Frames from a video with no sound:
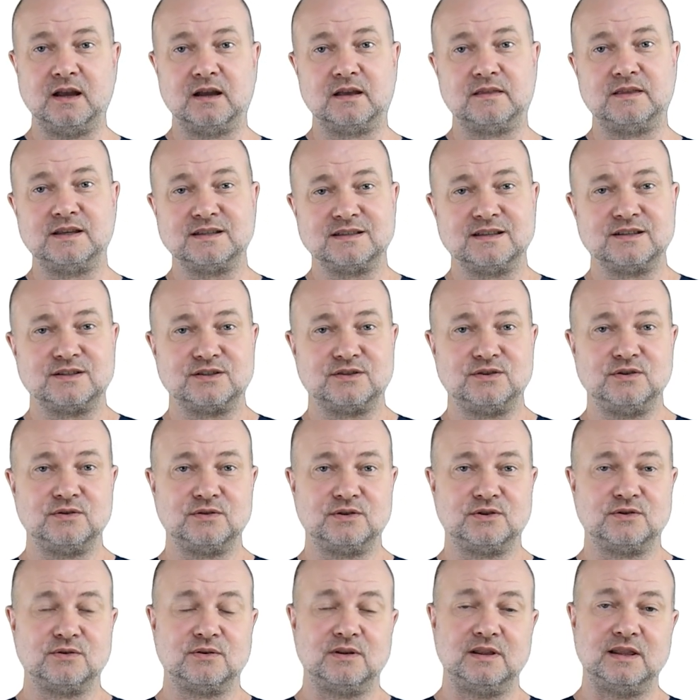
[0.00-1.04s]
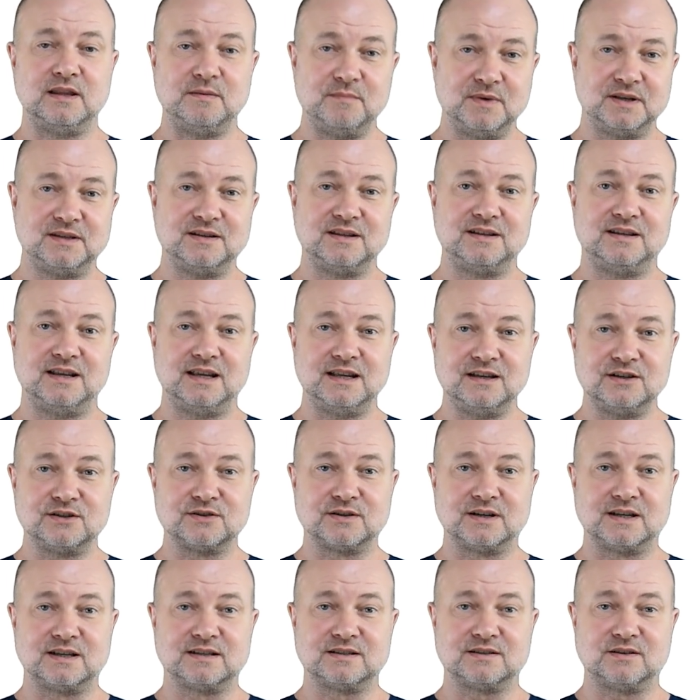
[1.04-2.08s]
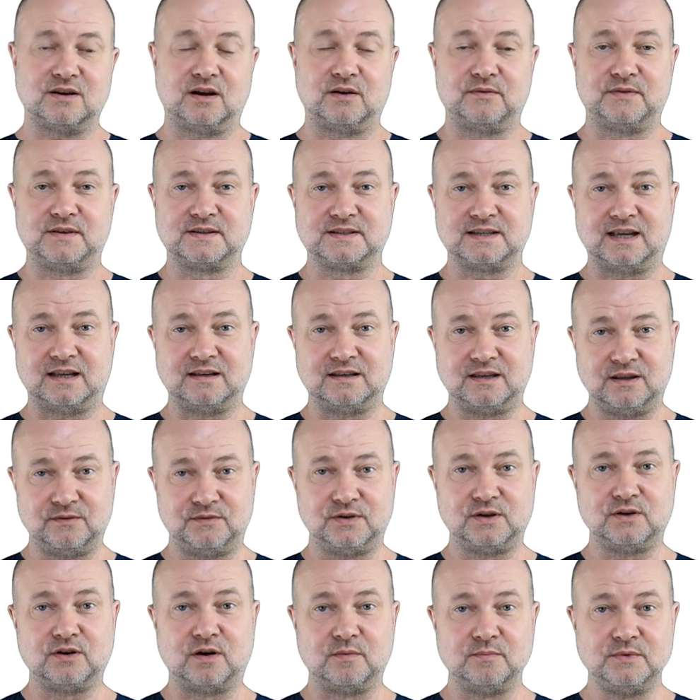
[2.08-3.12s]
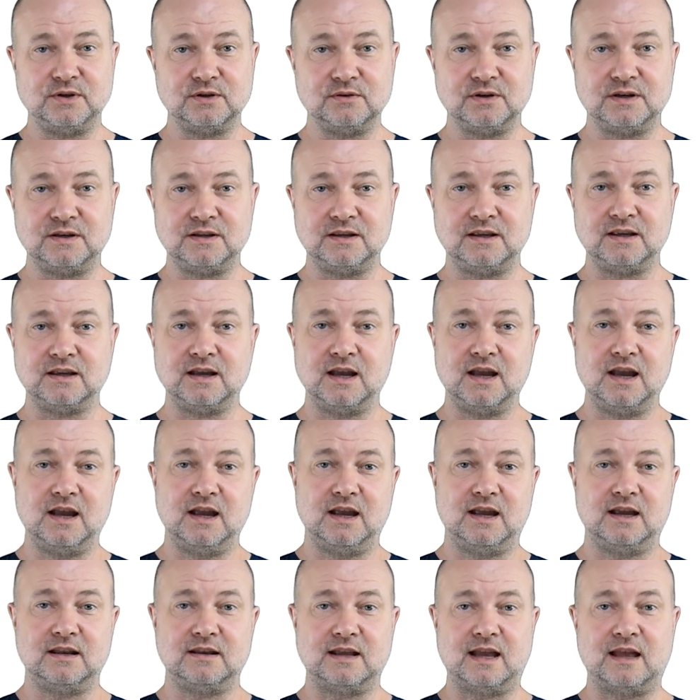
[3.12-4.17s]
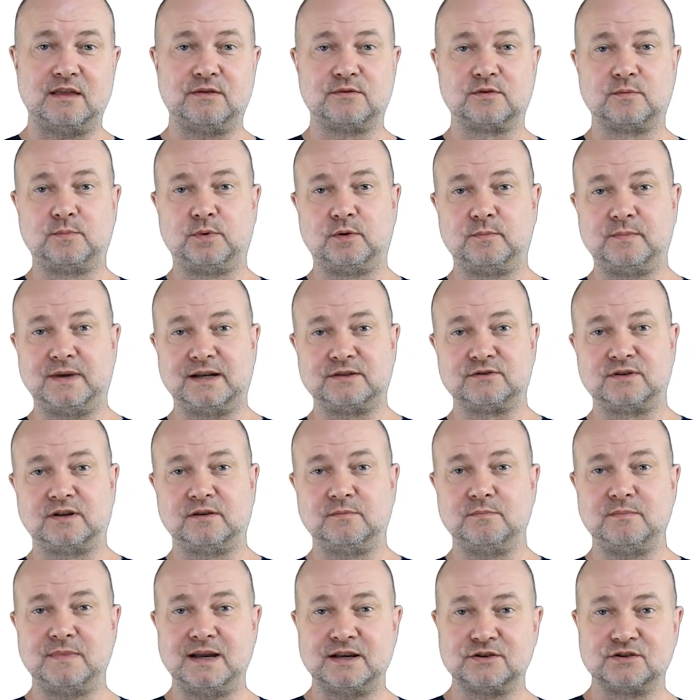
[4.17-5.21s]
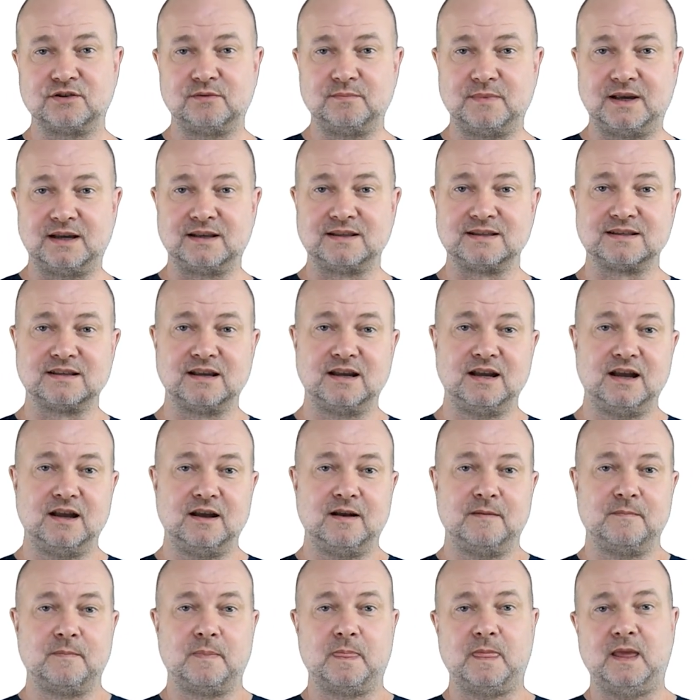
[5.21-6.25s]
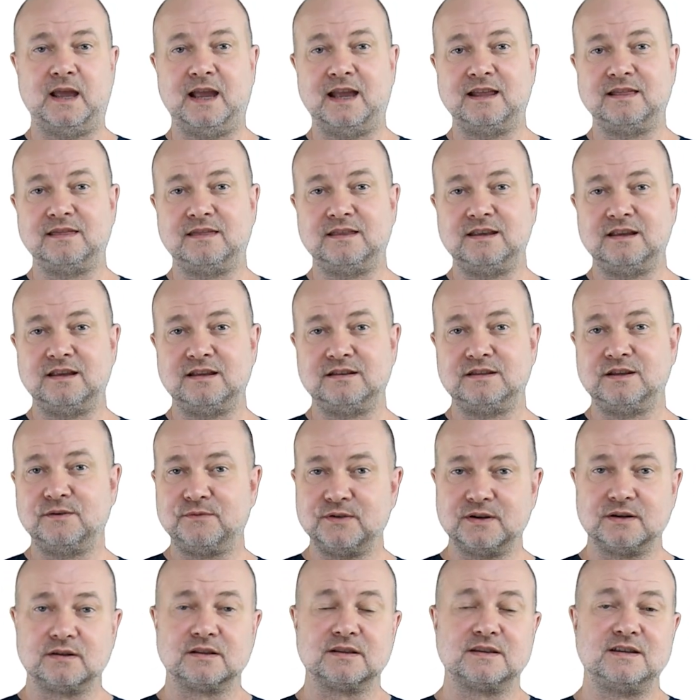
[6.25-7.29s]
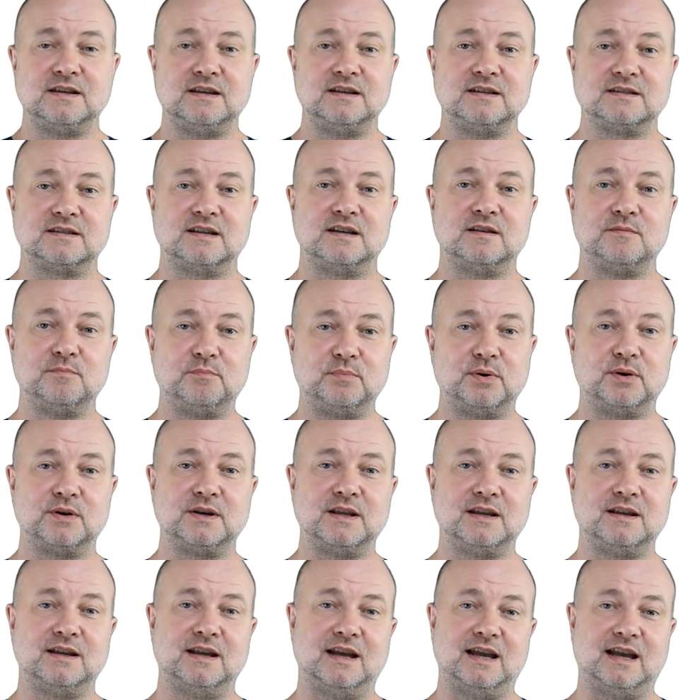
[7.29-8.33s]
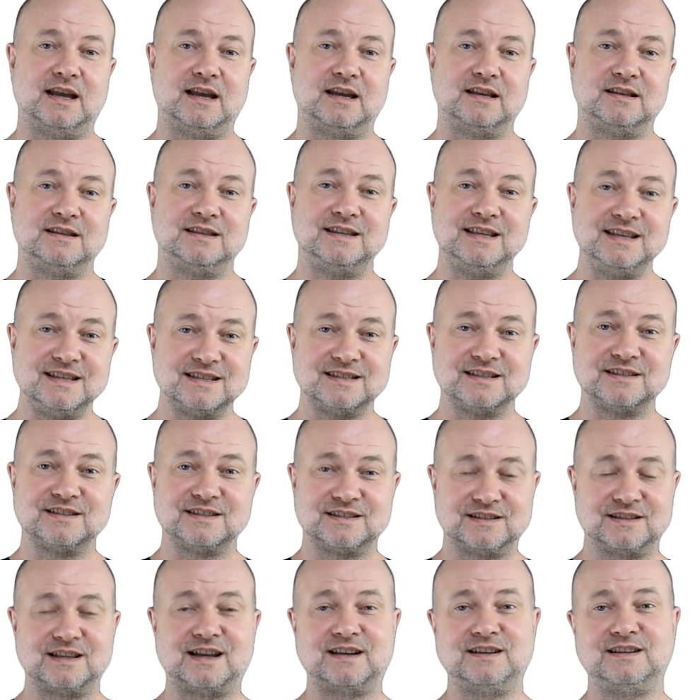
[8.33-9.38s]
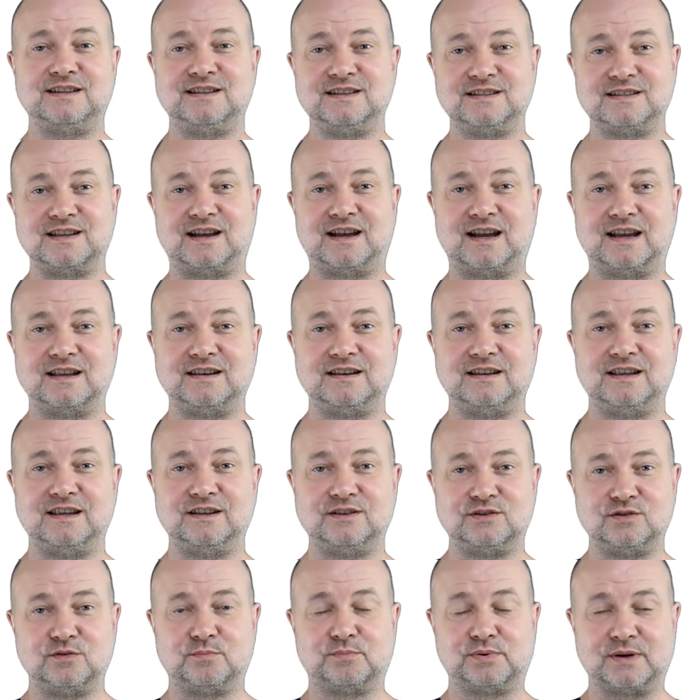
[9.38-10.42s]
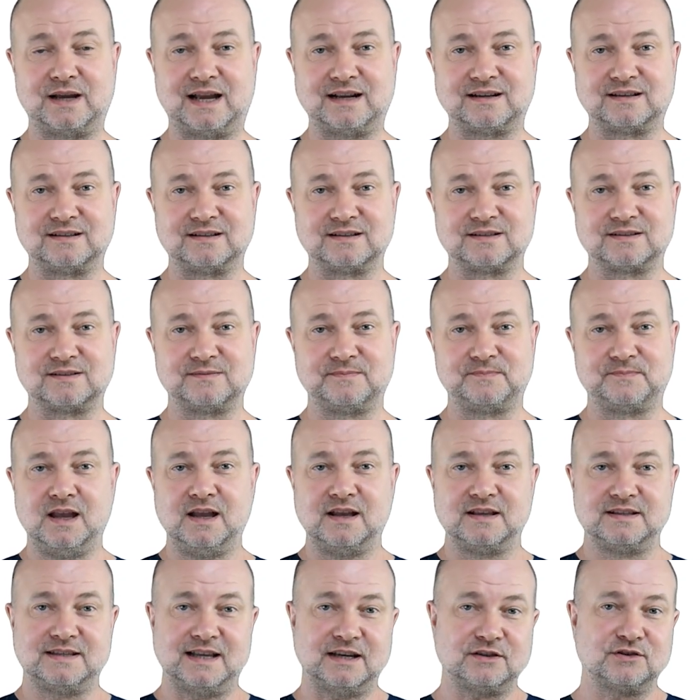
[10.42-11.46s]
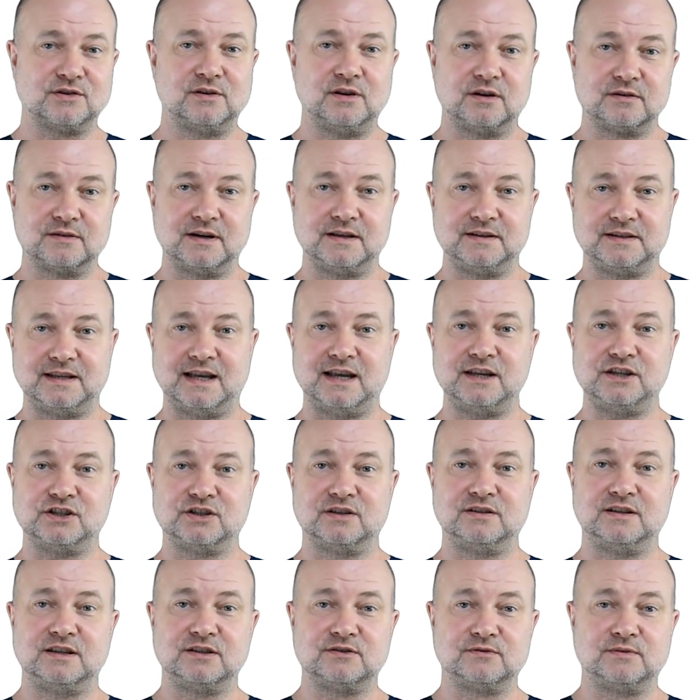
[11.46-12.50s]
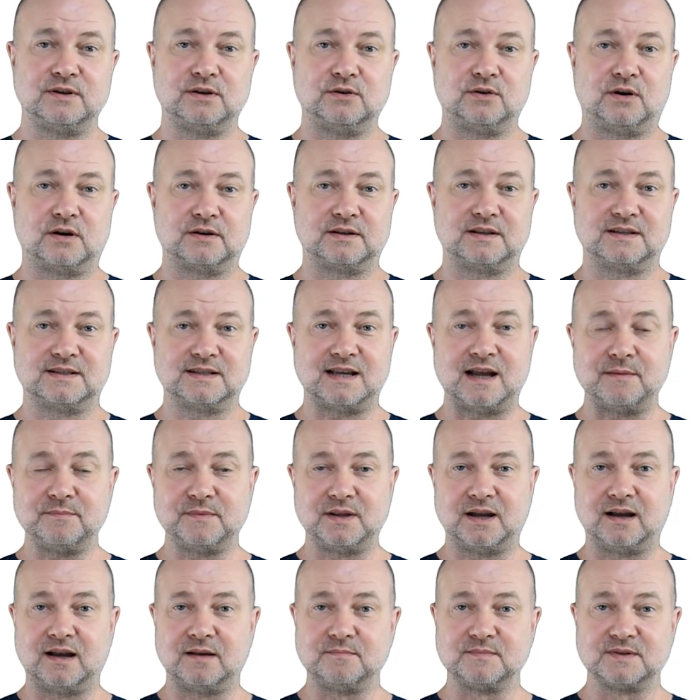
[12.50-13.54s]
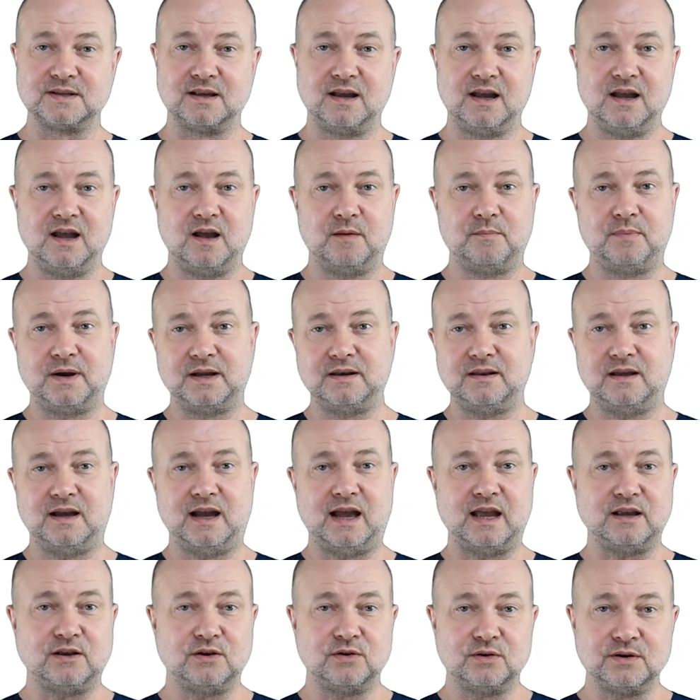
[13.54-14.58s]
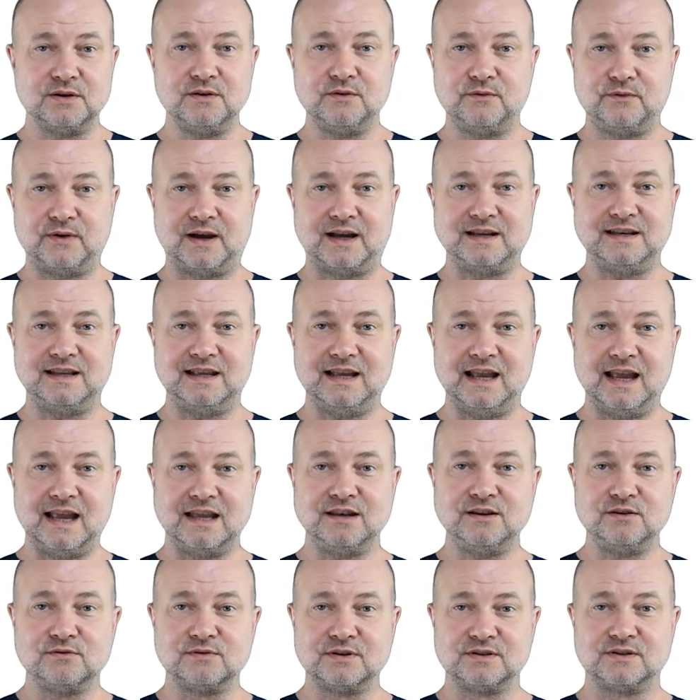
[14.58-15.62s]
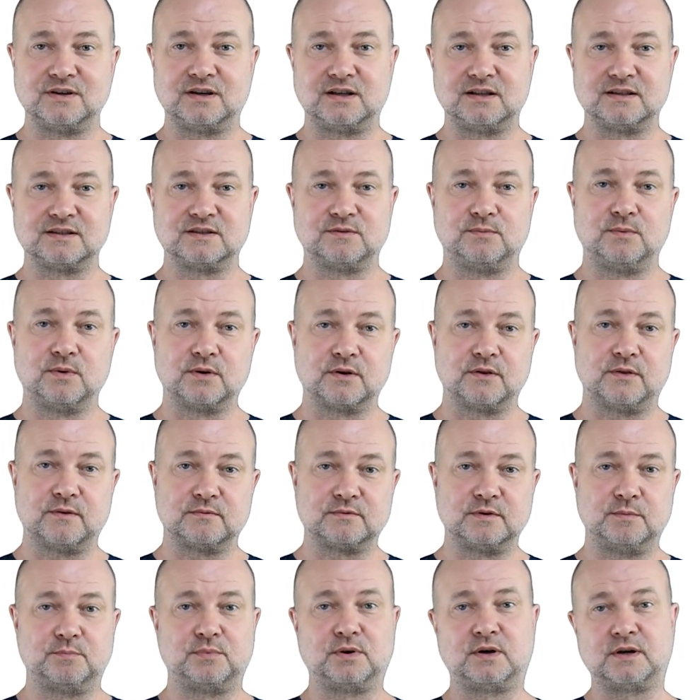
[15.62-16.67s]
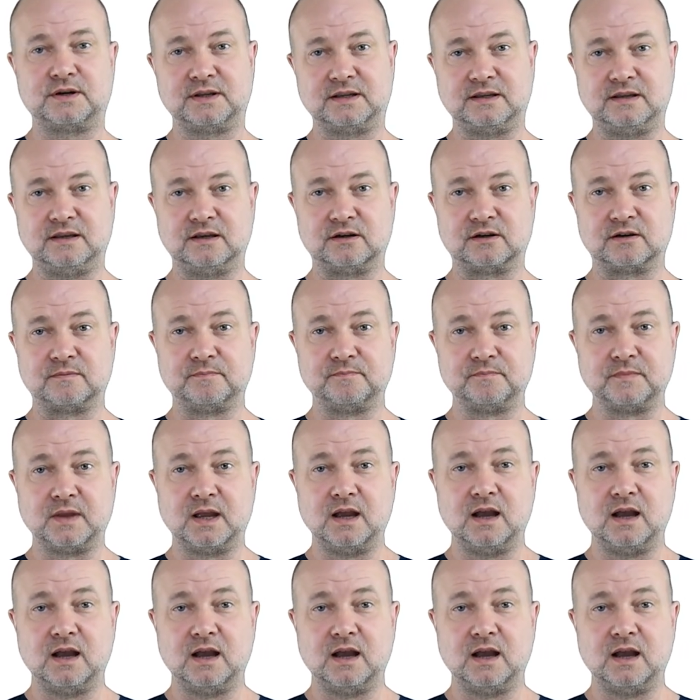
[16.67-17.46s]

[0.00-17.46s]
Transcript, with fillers: This is due to limited interest of the scientific community in anthropometric measurements and the difficulties in putting a decent study design into practice. Sexual orientation is recorded sometimes, but I couldn't find any results worth reporting here.